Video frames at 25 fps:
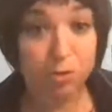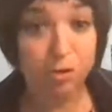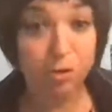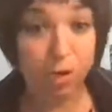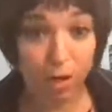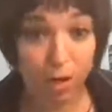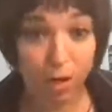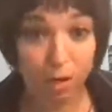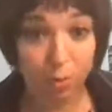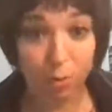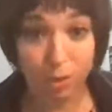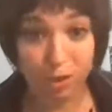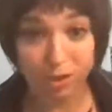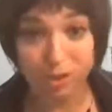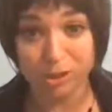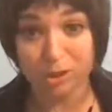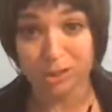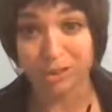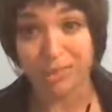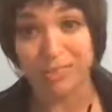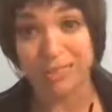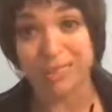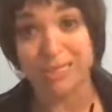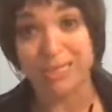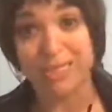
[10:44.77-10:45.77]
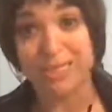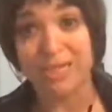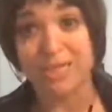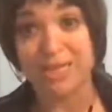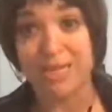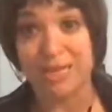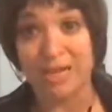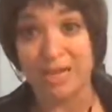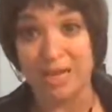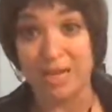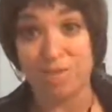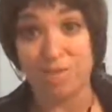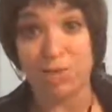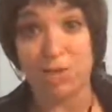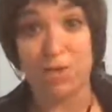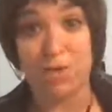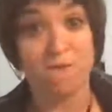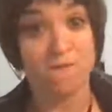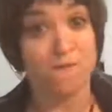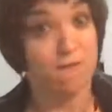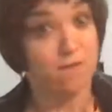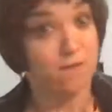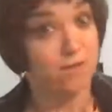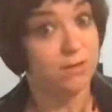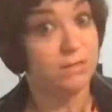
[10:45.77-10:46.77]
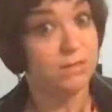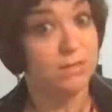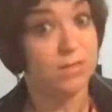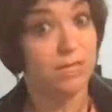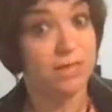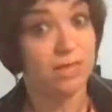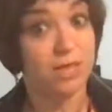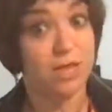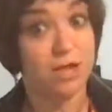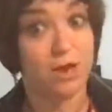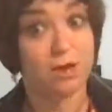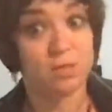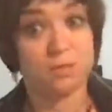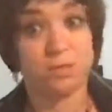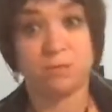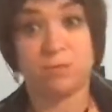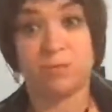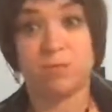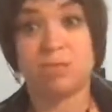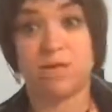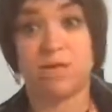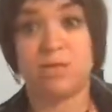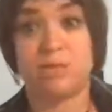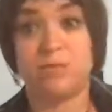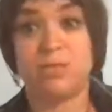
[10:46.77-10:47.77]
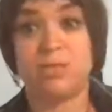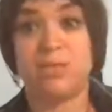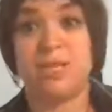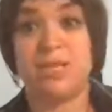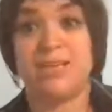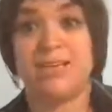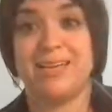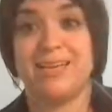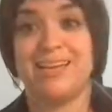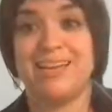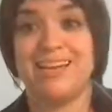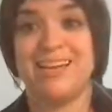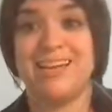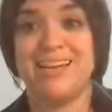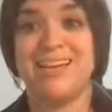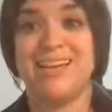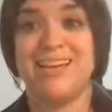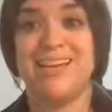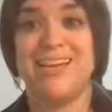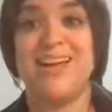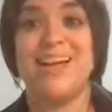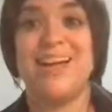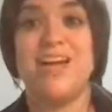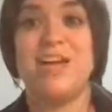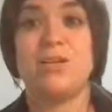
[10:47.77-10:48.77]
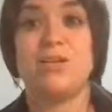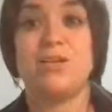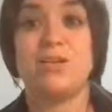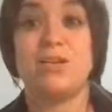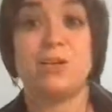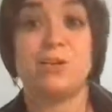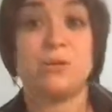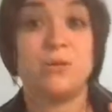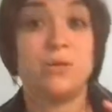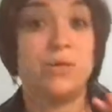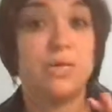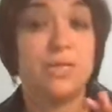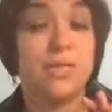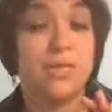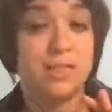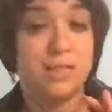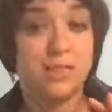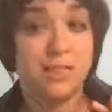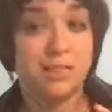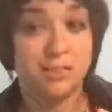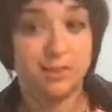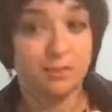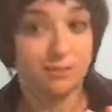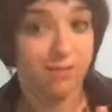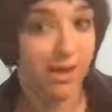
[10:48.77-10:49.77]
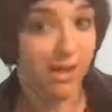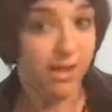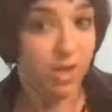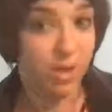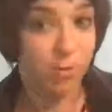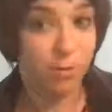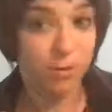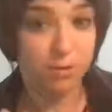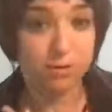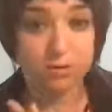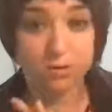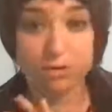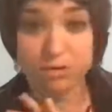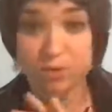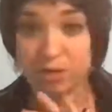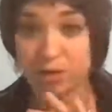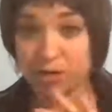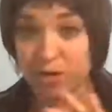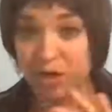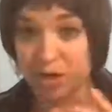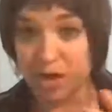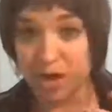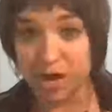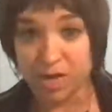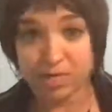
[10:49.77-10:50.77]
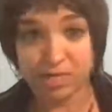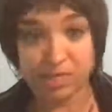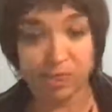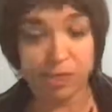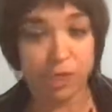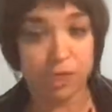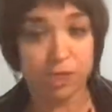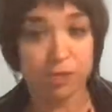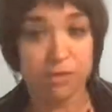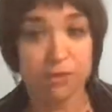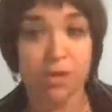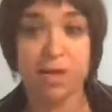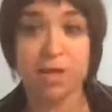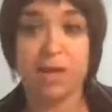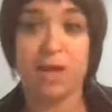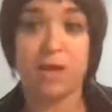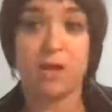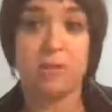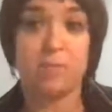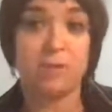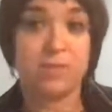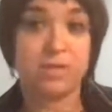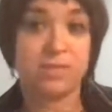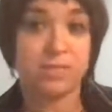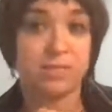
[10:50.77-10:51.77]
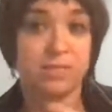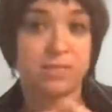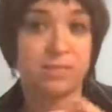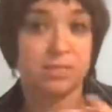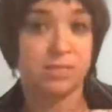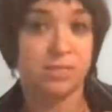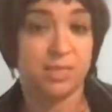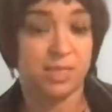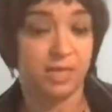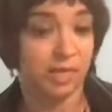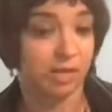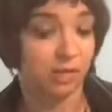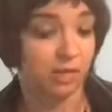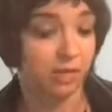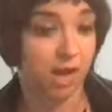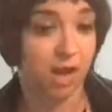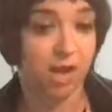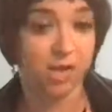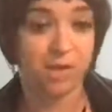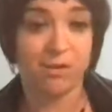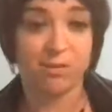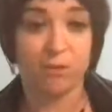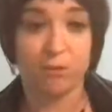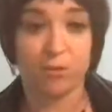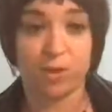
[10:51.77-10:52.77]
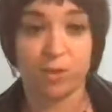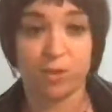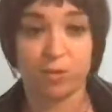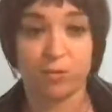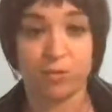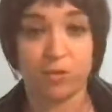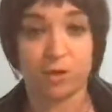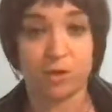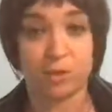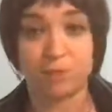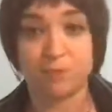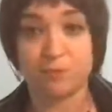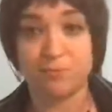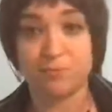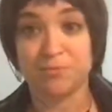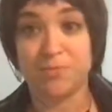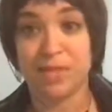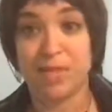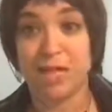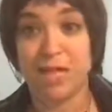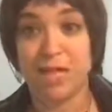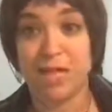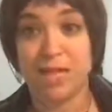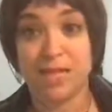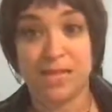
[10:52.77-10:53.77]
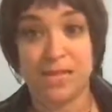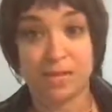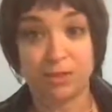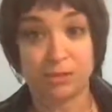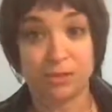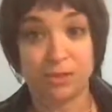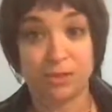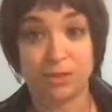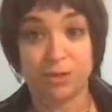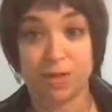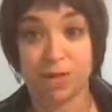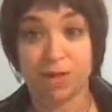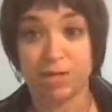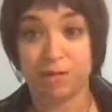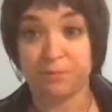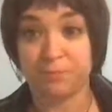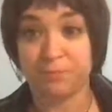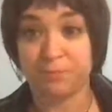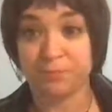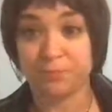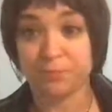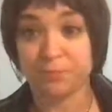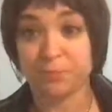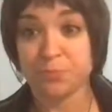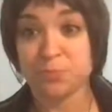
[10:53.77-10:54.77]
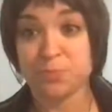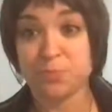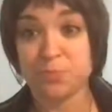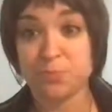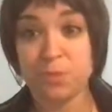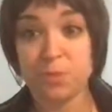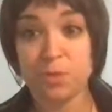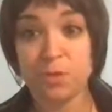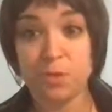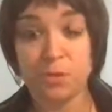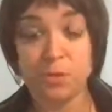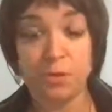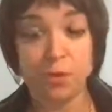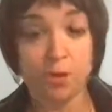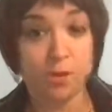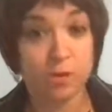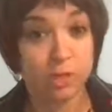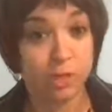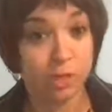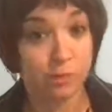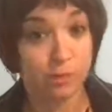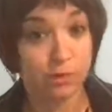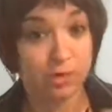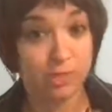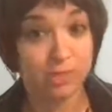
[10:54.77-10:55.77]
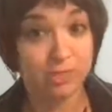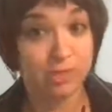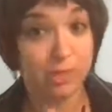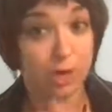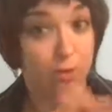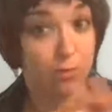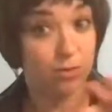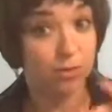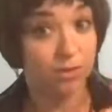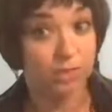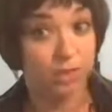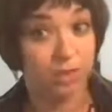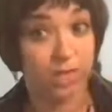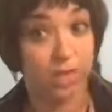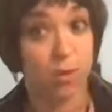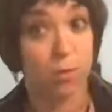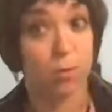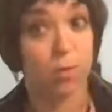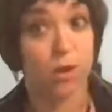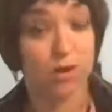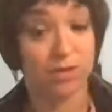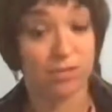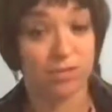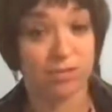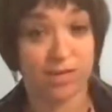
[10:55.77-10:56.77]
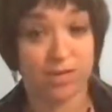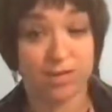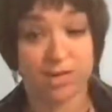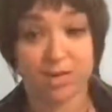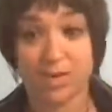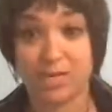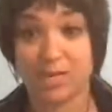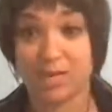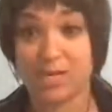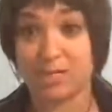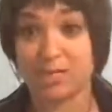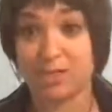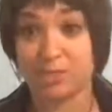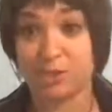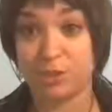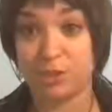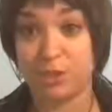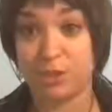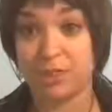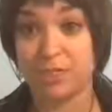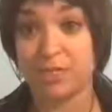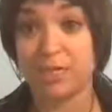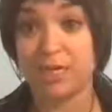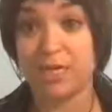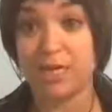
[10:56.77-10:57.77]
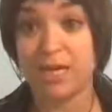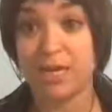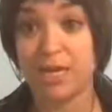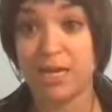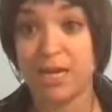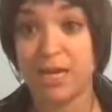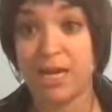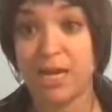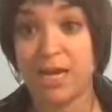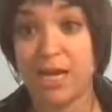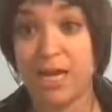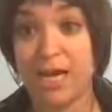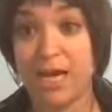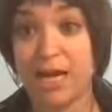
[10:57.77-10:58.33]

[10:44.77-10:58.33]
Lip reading: People are watching, even though it feels like they aren't sometimes. So, value posts are not to generate comments. They're not giving away the farm. That's what they're not. So now I want to go into like where to find ideas to share.